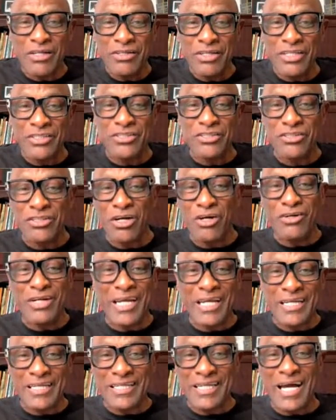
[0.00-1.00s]
that you don't
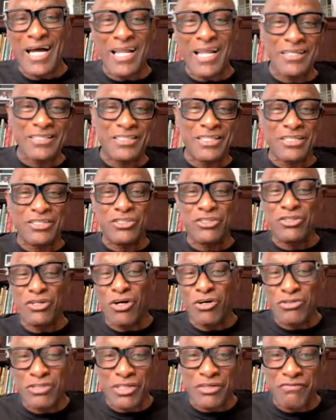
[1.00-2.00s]
acknowledge, that you
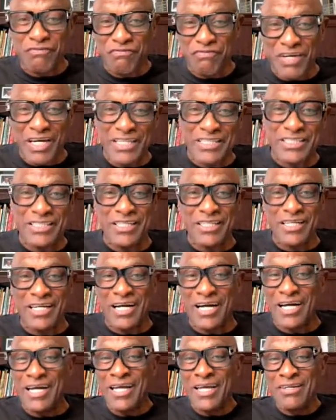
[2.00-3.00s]
don't confess to
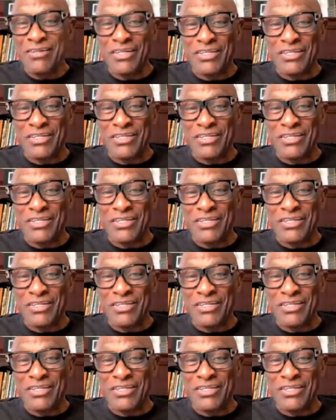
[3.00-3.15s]
God,